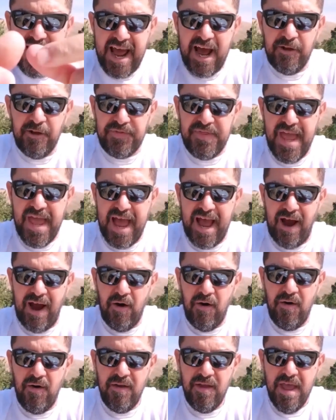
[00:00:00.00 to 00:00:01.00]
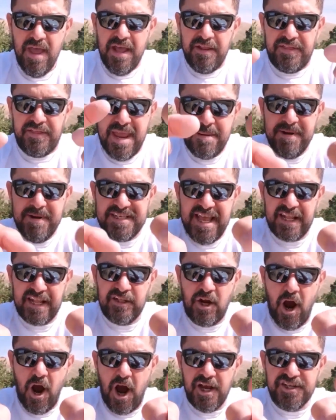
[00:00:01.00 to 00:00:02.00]
out now. Demons
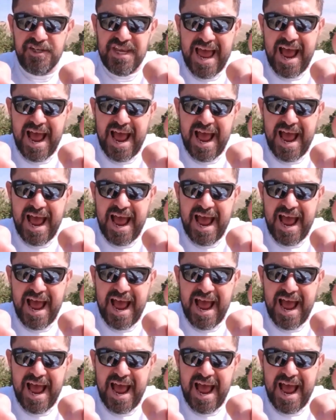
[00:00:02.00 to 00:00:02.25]
that cause